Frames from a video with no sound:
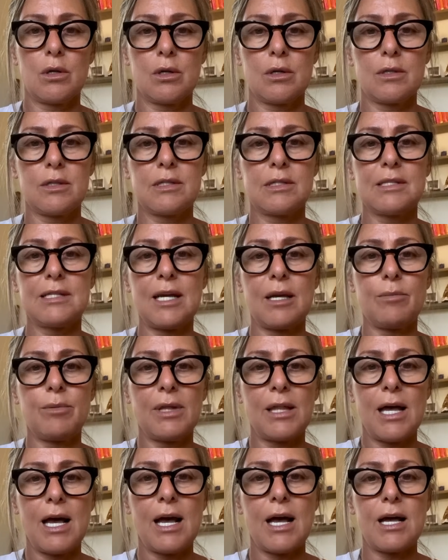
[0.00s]

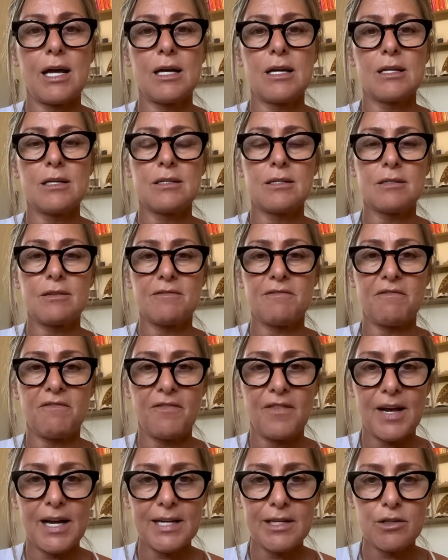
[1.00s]
stabilize,
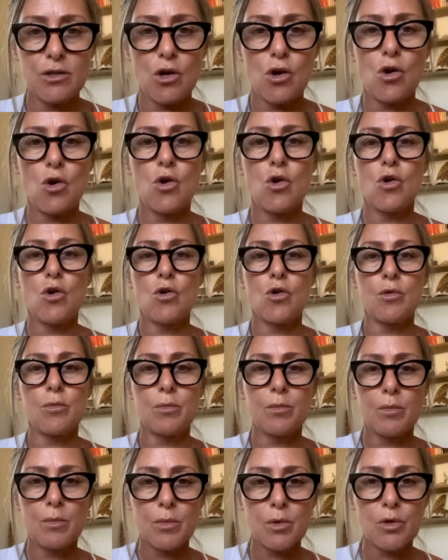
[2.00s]
find
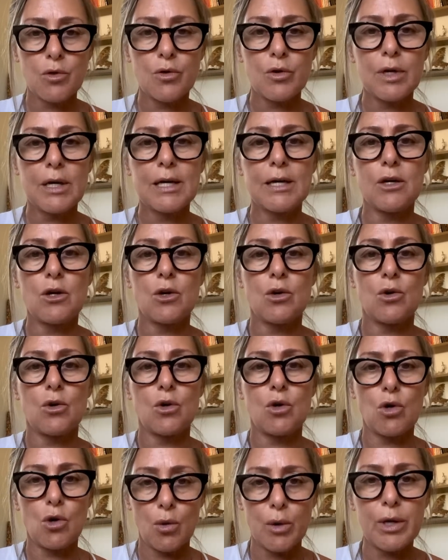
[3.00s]
home, create a
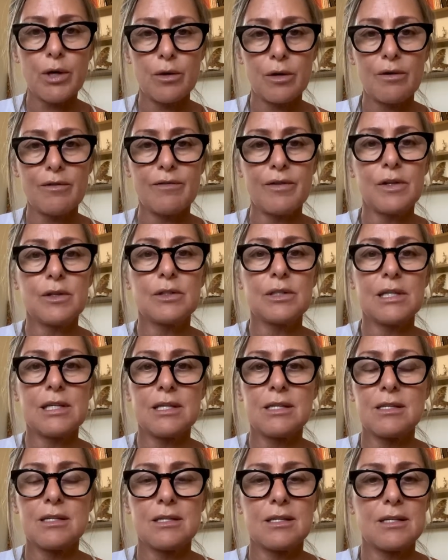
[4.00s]
coherent field
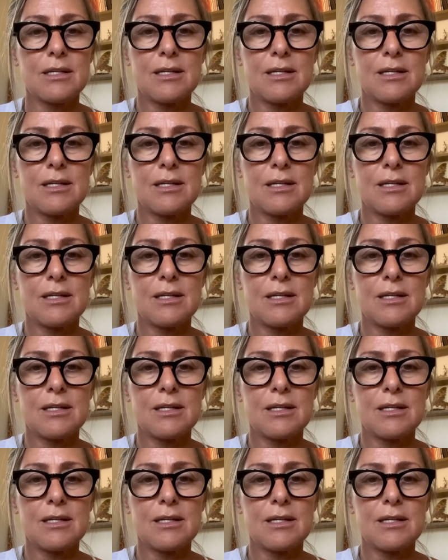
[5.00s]
is